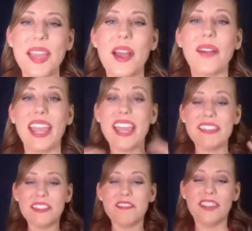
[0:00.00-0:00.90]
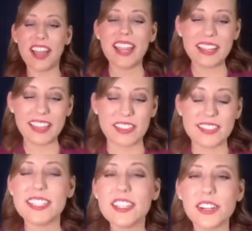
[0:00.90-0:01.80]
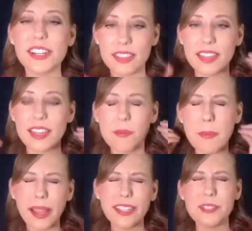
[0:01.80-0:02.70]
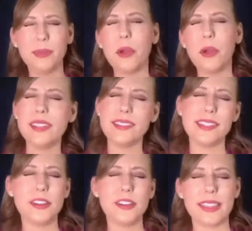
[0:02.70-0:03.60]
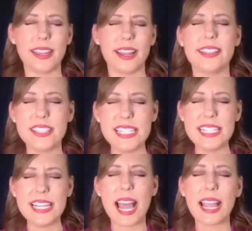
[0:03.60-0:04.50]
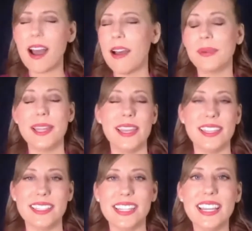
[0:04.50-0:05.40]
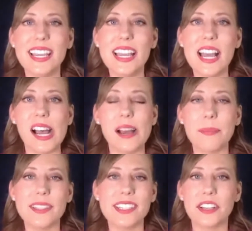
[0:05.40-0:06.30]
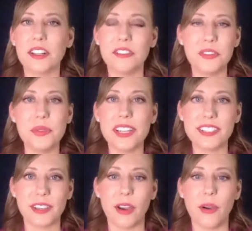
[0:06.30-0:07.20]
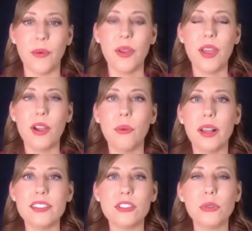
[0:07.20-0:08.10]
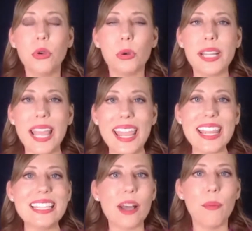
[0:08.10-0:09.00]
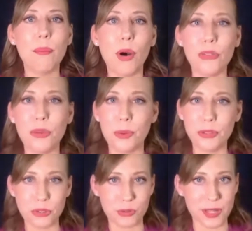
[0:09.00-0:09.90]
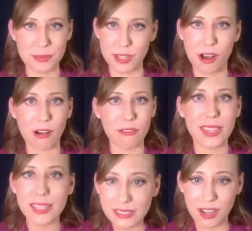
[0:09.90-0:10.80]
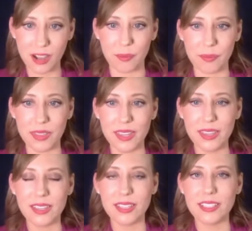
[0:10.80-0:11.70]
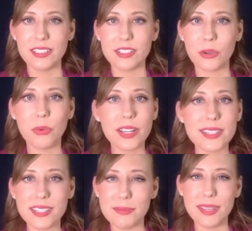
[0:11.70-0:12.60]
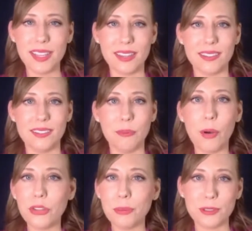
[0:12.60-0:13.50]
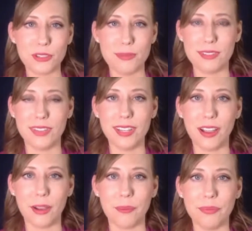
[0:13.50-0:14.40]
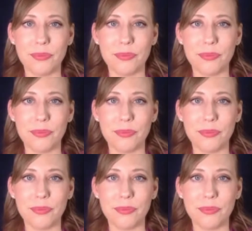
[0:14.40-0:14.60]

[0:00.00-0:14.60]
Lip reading: Okay, and then finally, the secret, the like mind-blowing secret that I just did not comprehend up until a few years ago, was to create multiple streams of income. So what does this mean? Multiple streams of income.